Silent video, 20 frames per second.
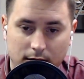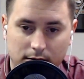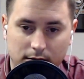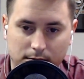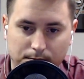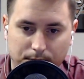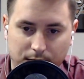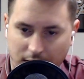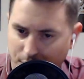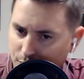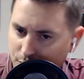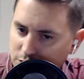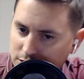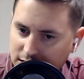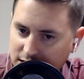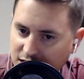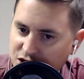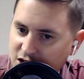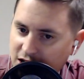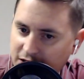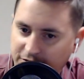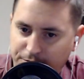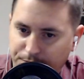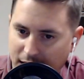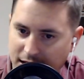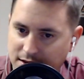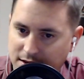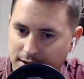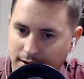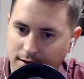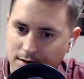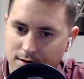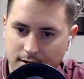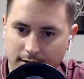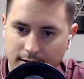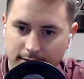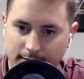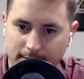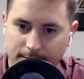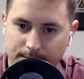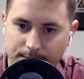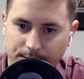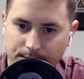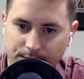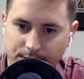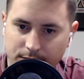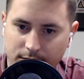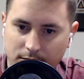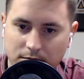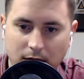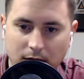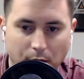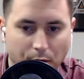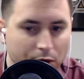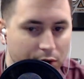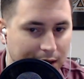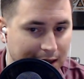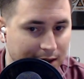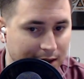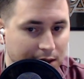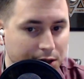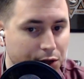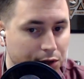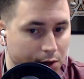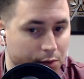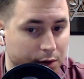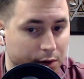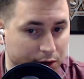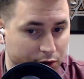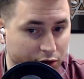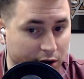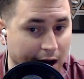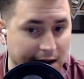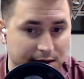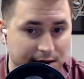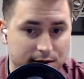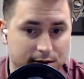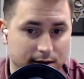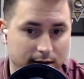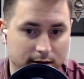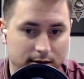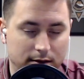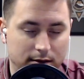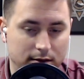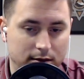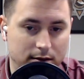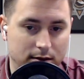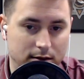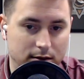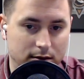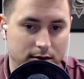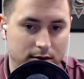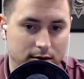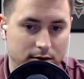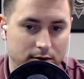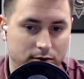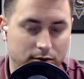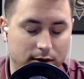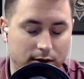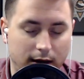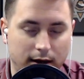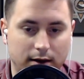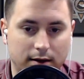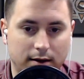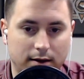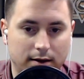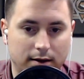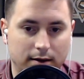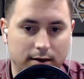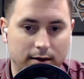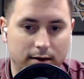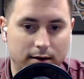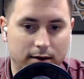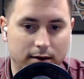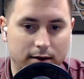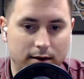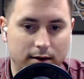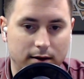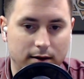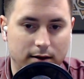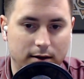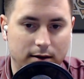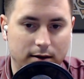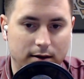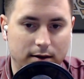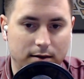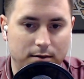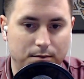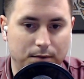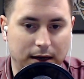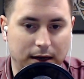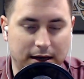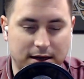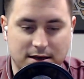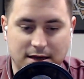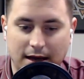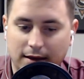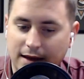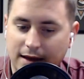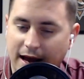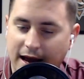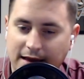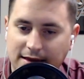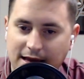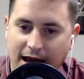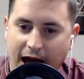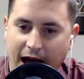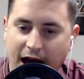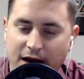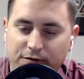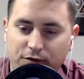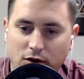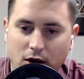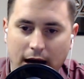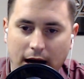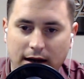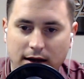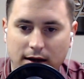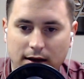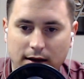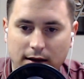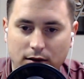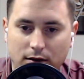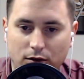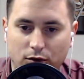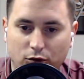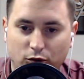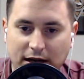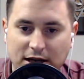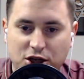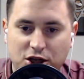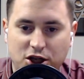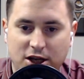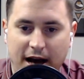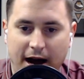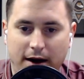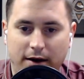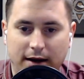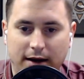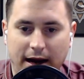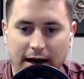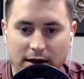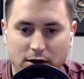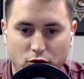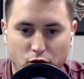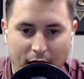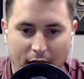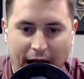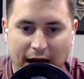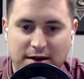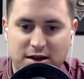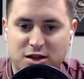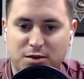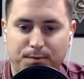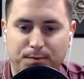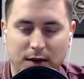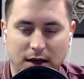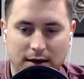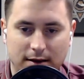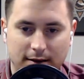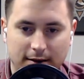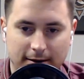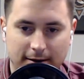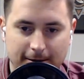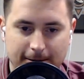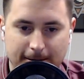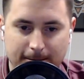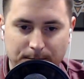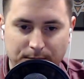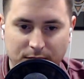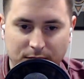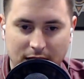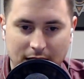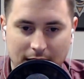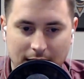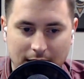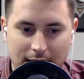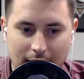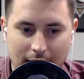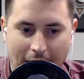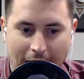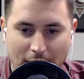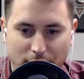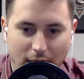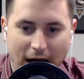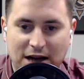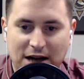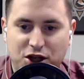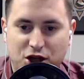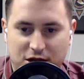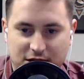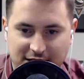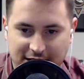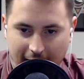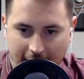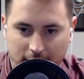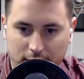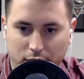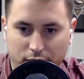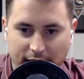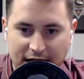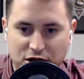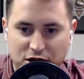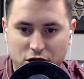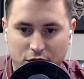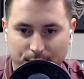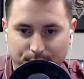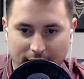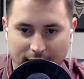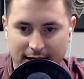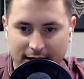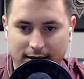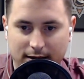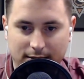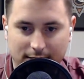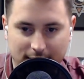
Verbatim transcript: but they won't get the chief blessings. They won't get union with Christ, right? Because they they they have not reached out and grasped a righteous declaration by the